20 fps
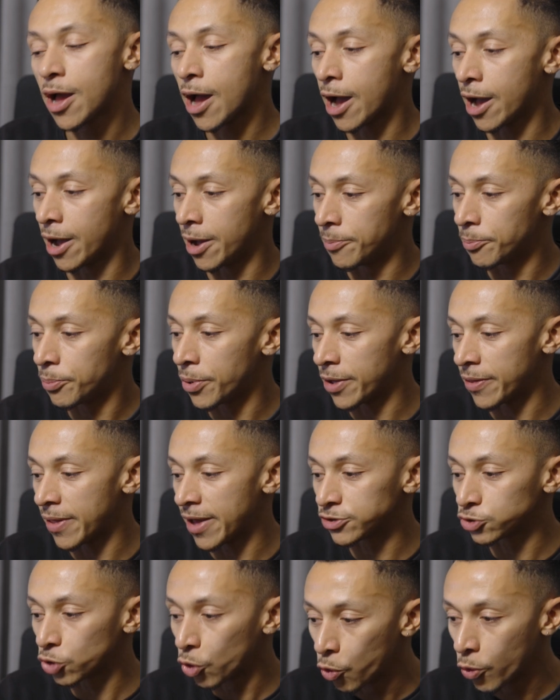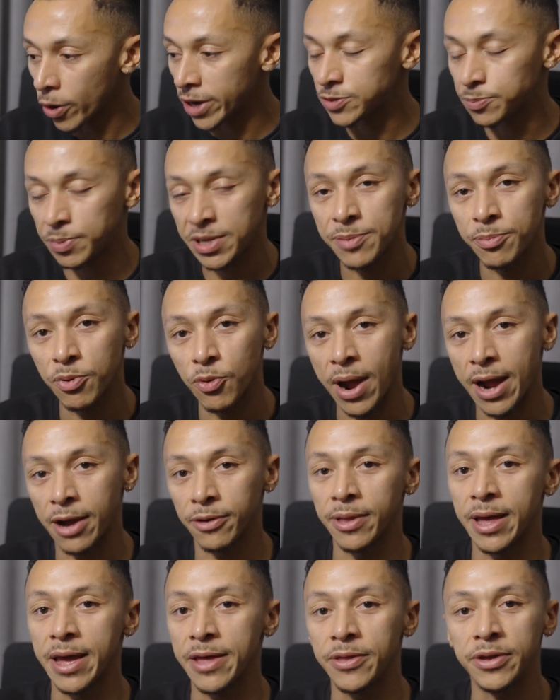Um, but there's always people
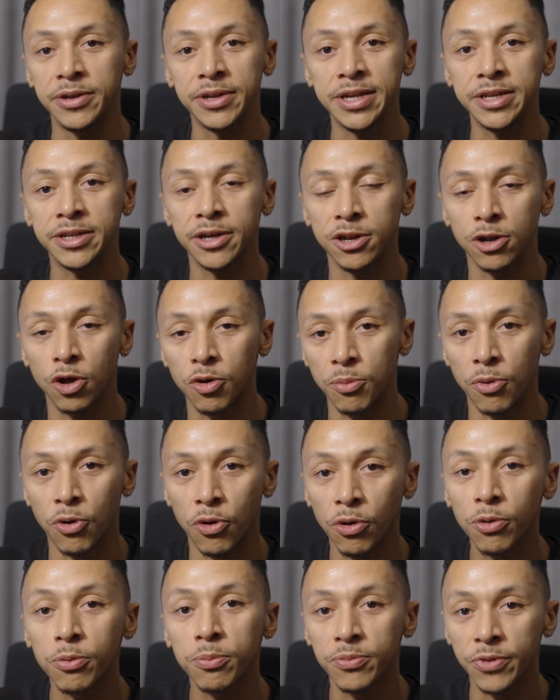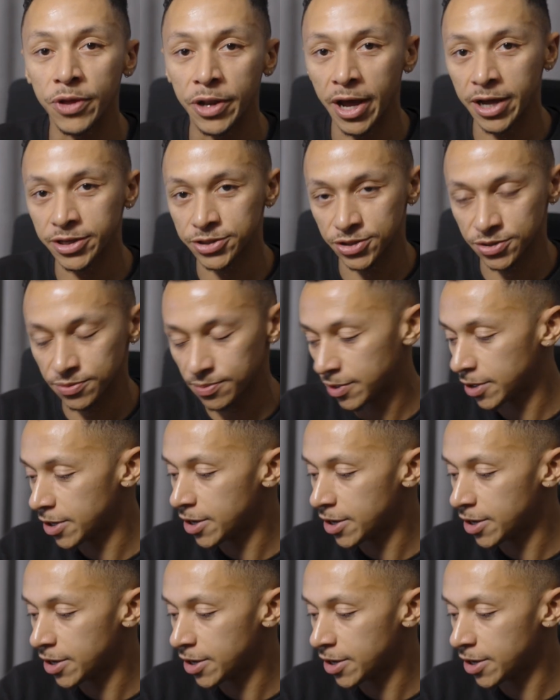out there that need it a lot more than us.